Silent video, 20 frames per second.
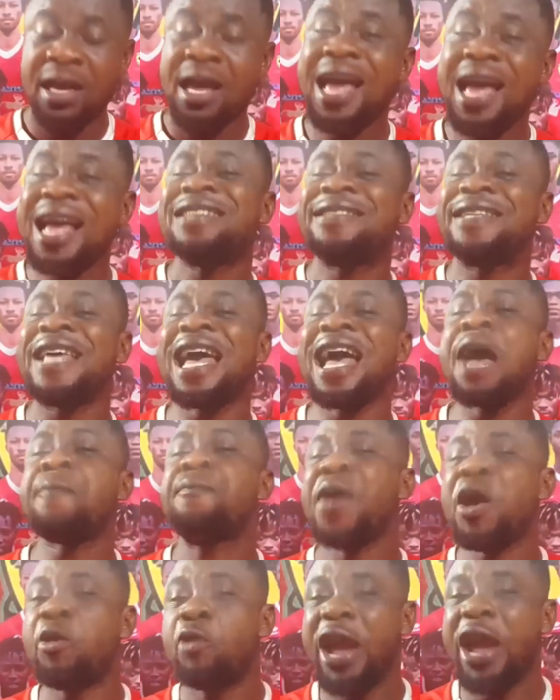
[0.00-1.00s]
I said,
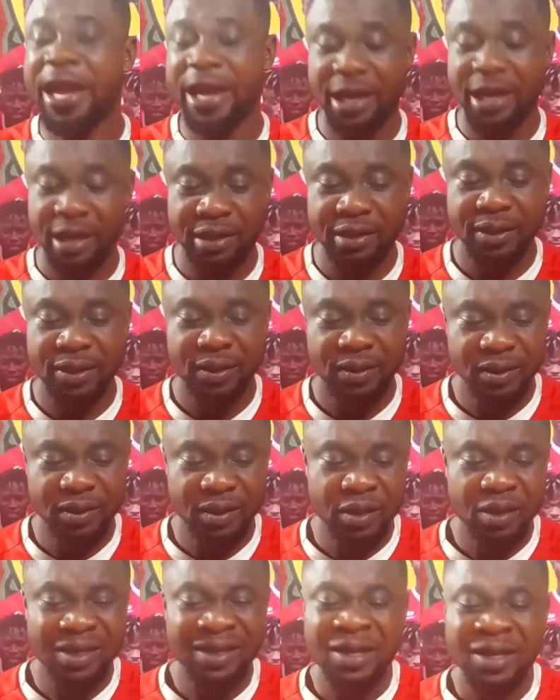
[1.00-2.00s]
abekwe.
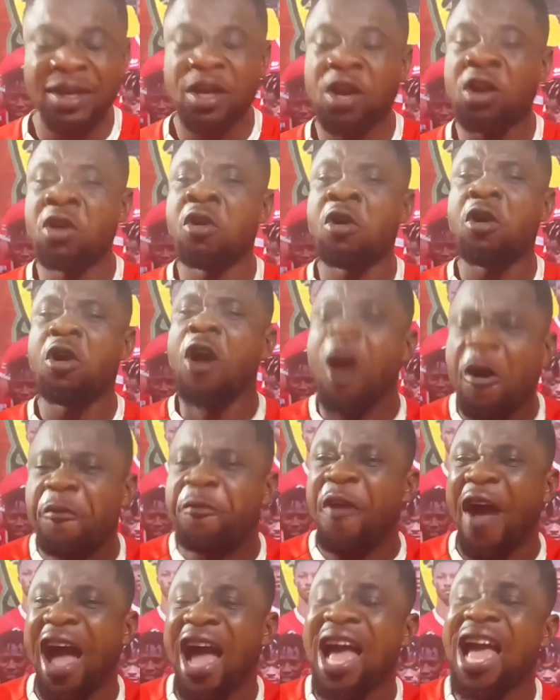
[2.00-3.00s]

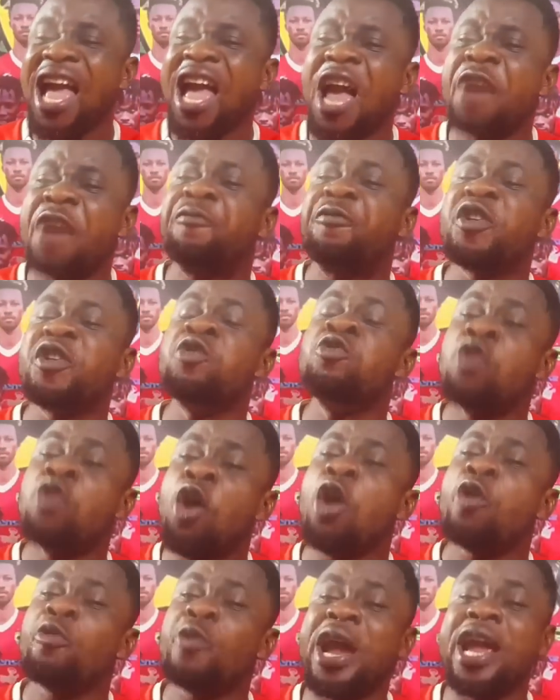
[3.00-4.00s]
Offer every
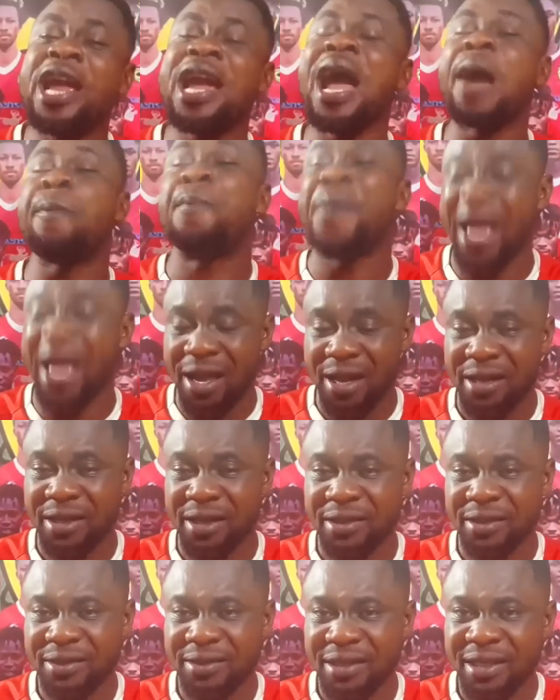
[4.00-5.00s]
no way abba.
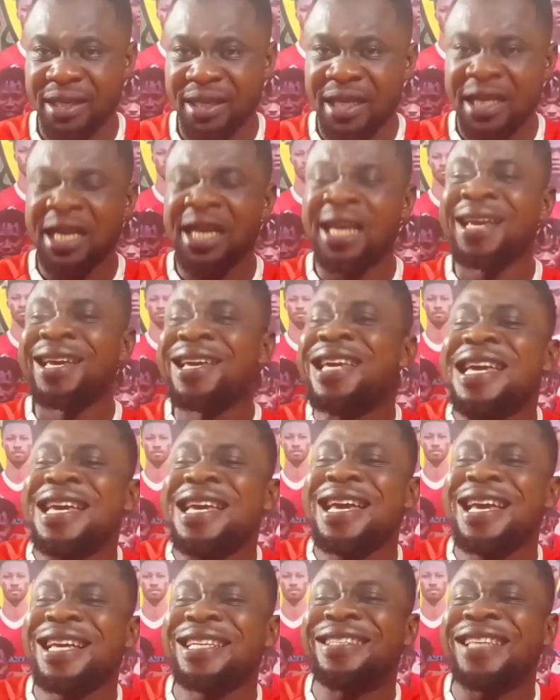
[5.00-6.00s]

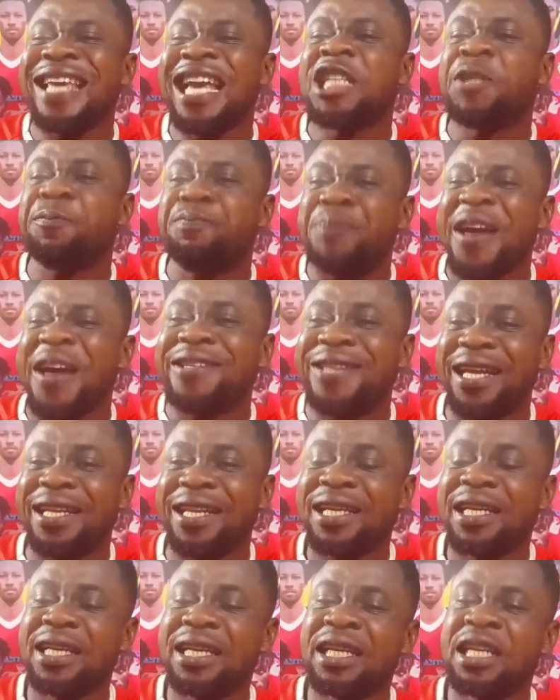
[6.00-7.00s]
He is
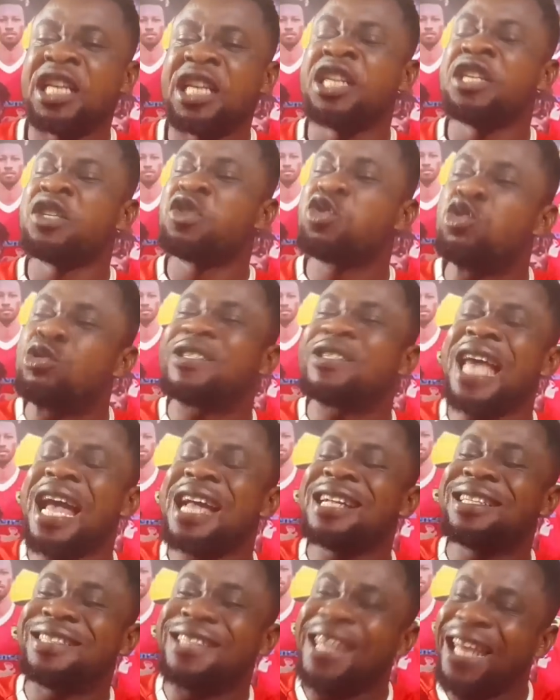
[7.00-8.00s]
expected to
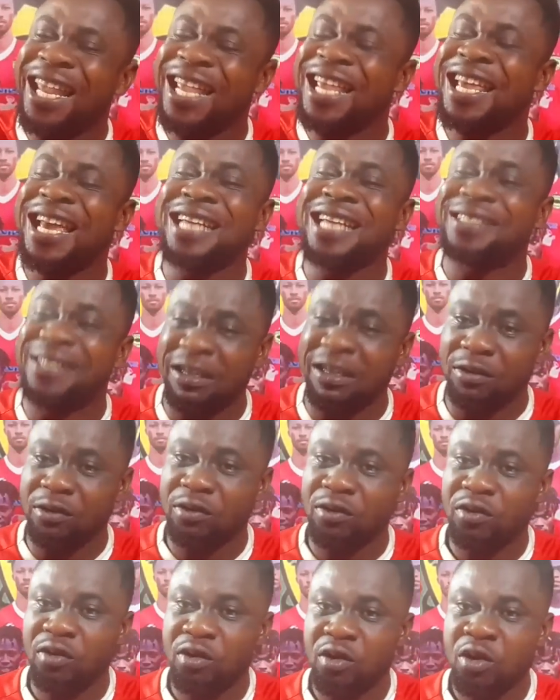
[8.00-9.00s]
sign 3 years
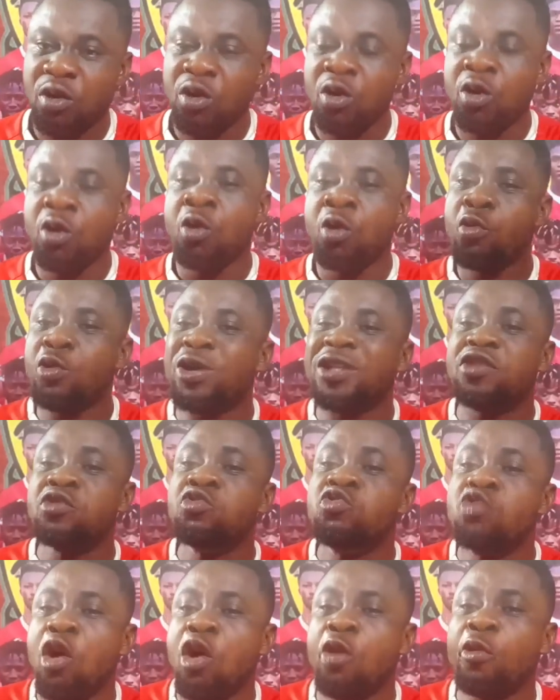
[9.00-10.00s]
deal with
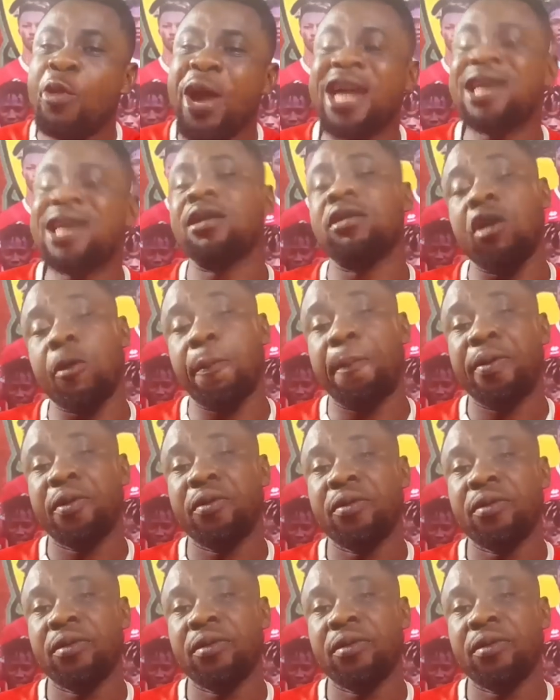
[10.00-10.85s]
no way club.